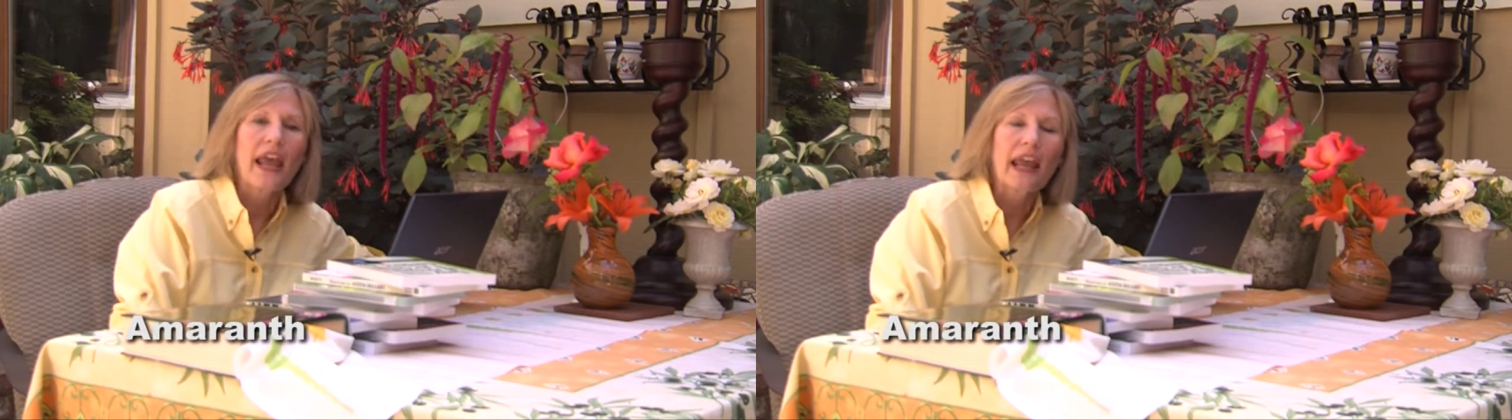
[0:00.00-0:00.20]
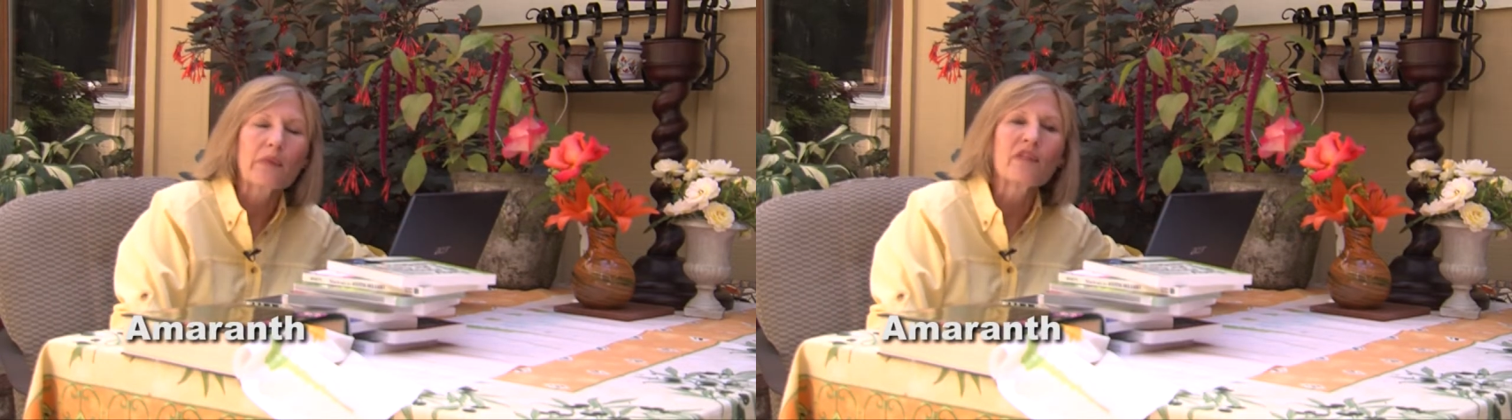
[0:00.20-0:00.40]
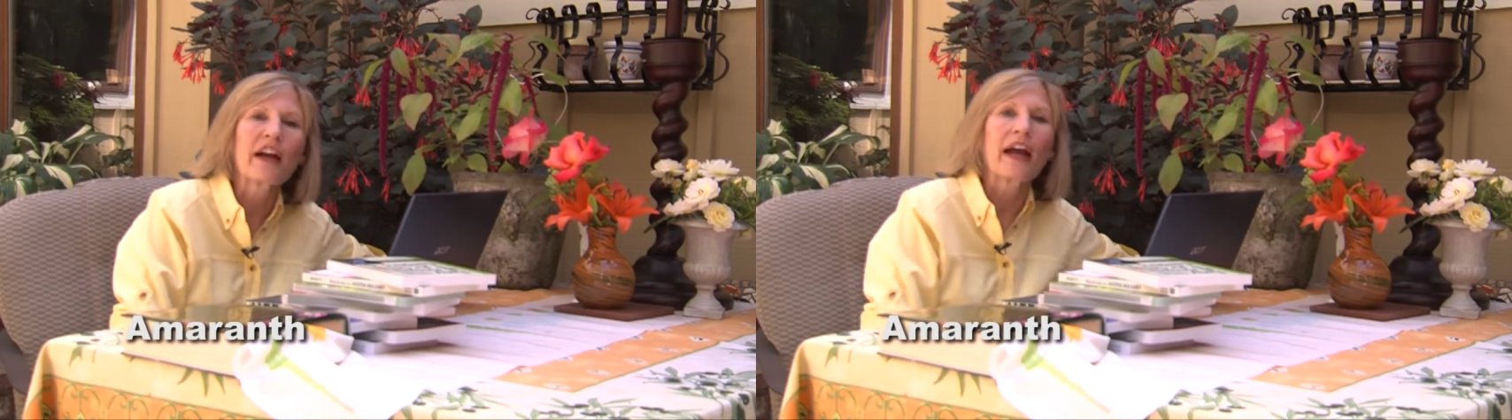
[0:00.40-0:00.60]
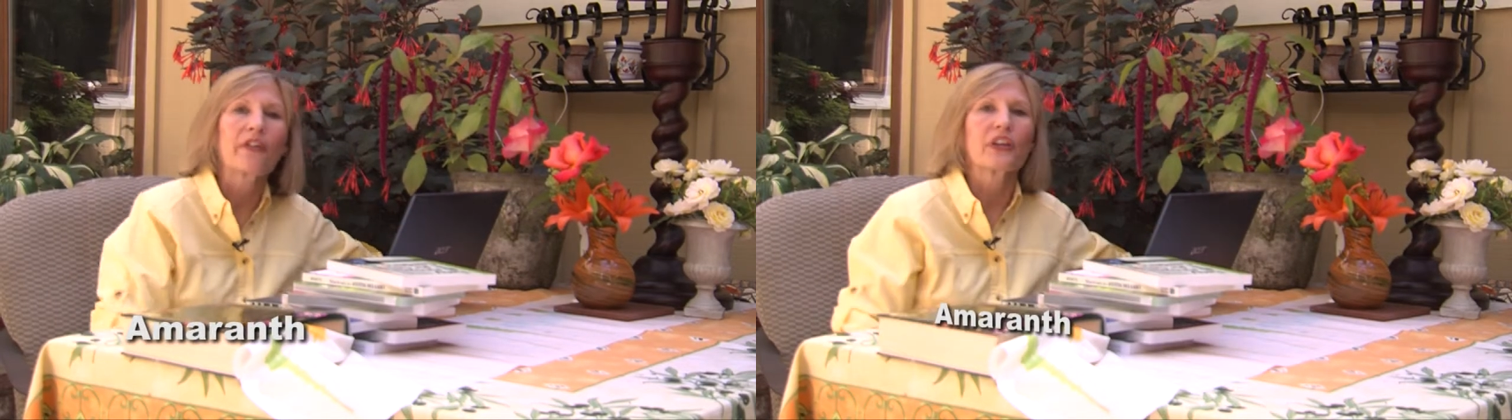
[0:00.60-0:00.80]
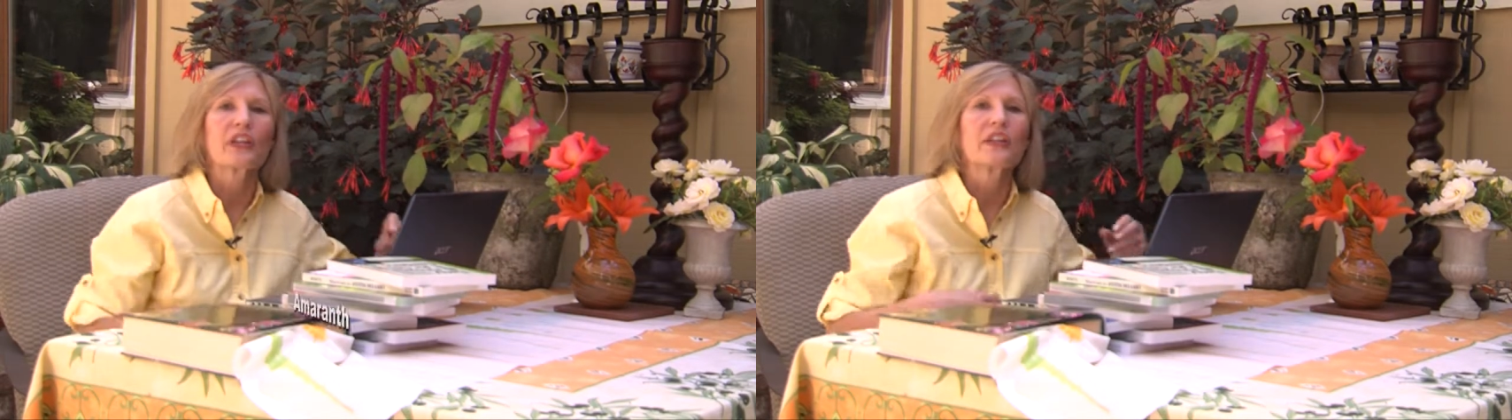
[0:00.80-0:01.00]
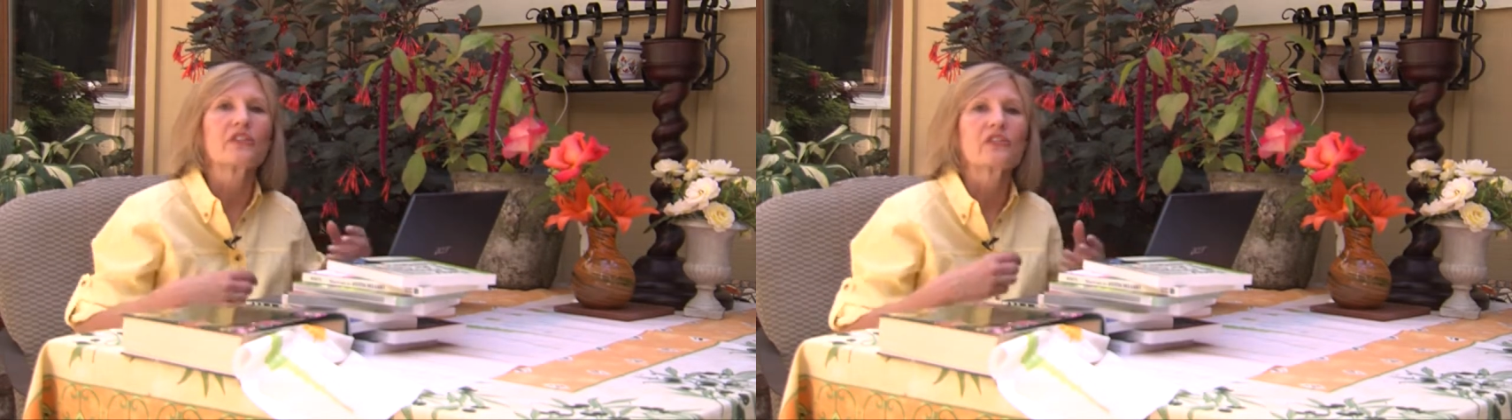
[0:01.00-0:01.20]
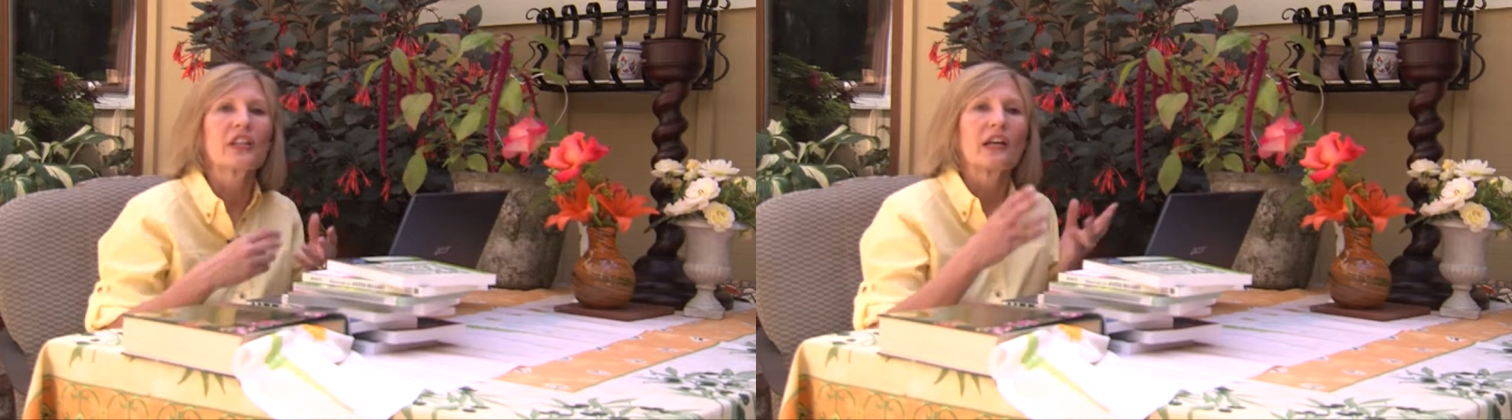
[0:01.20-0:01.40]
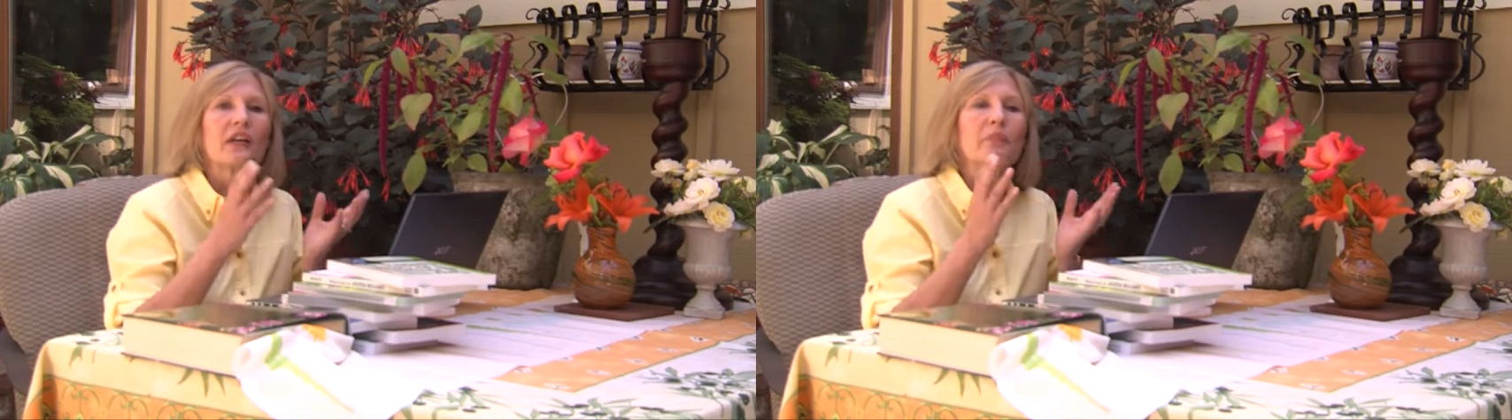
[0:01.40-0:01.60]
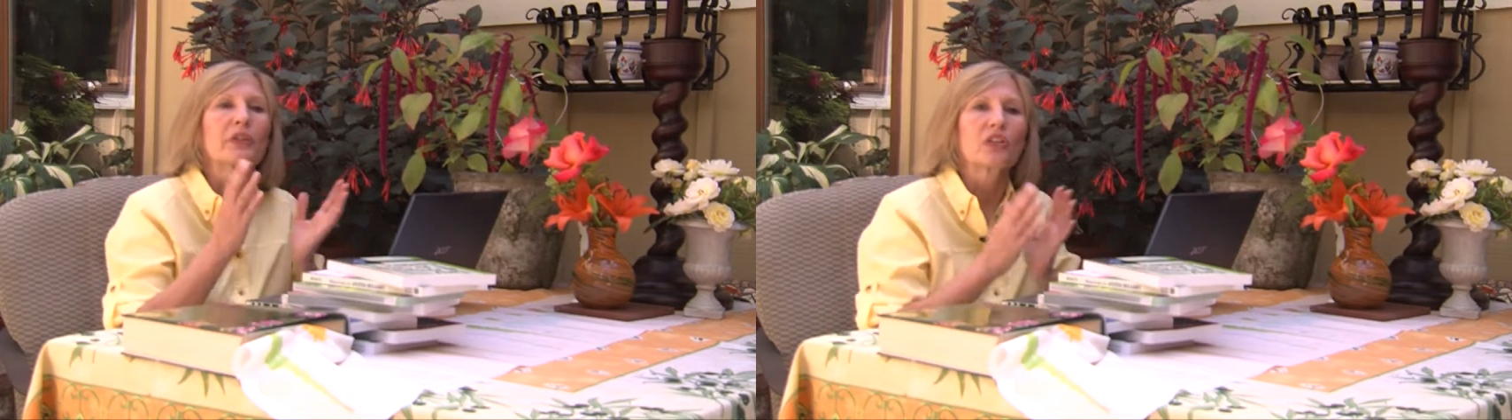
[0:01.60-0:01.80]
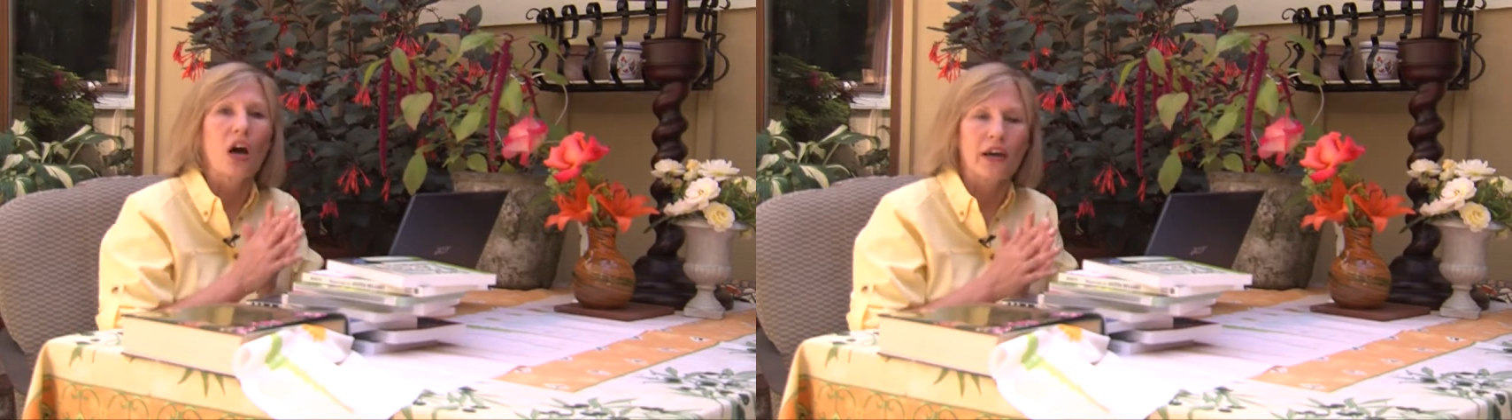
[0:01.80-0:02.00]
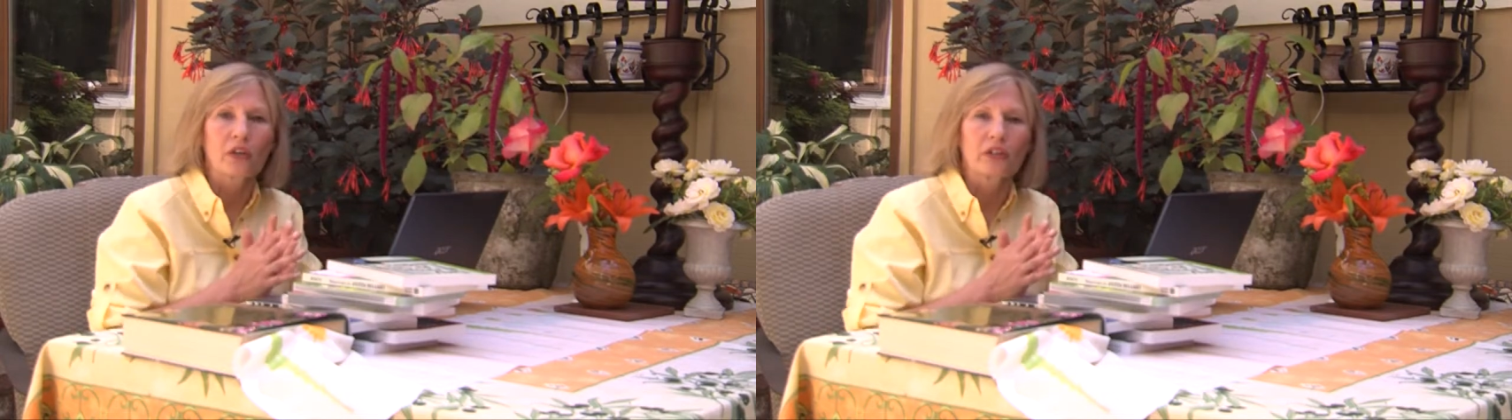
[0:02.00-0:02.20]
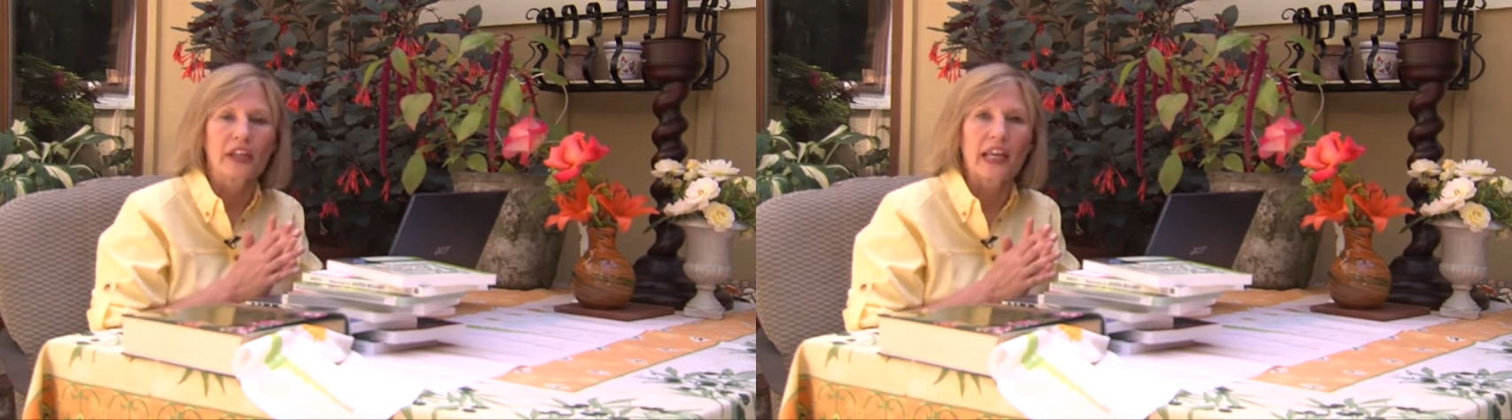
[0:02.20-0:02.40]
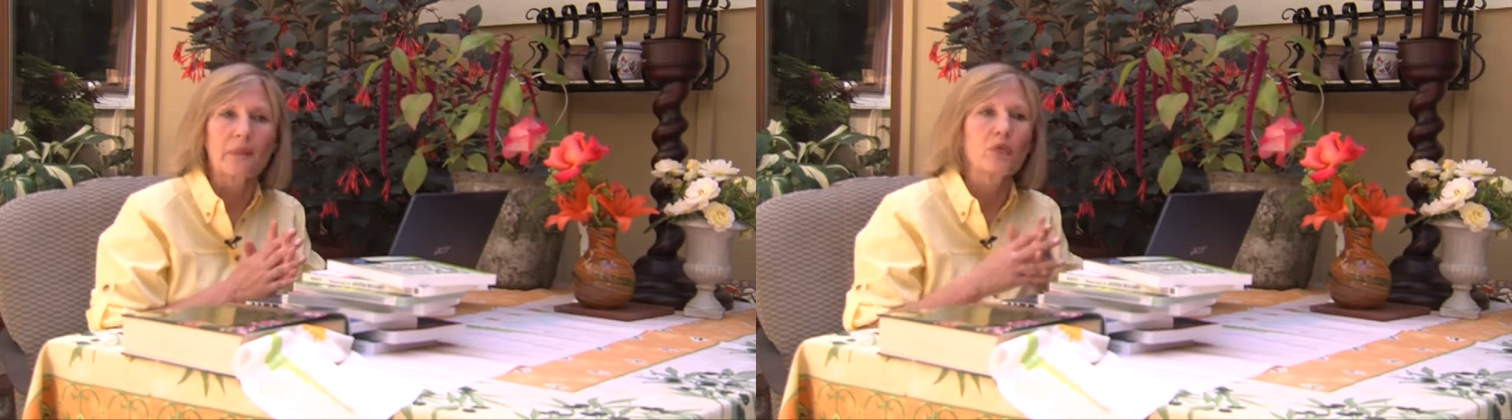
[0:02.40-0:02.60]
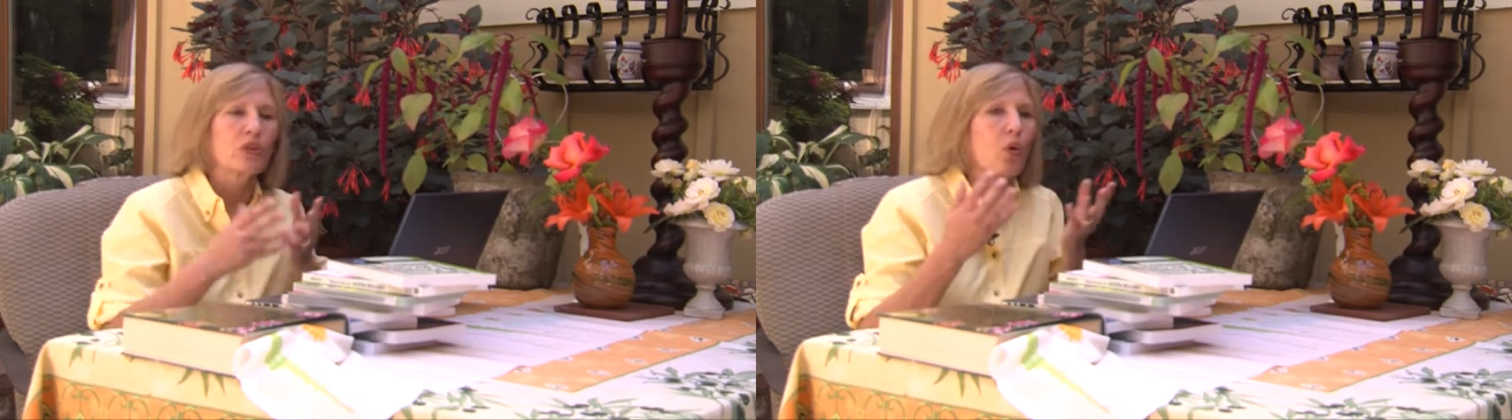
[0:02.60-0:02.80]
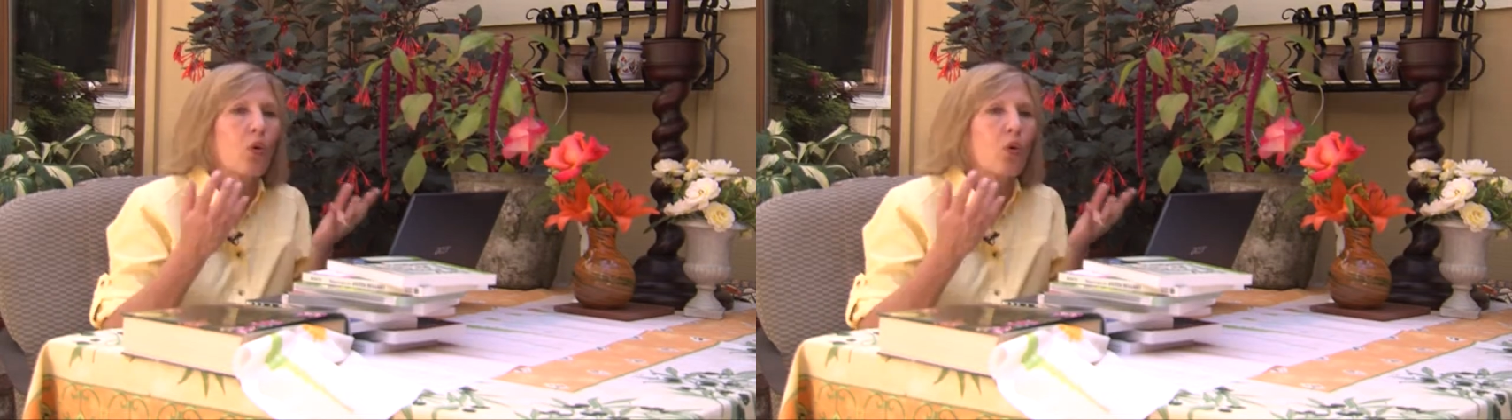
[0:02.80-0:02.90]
Amaranth is the botanical name, the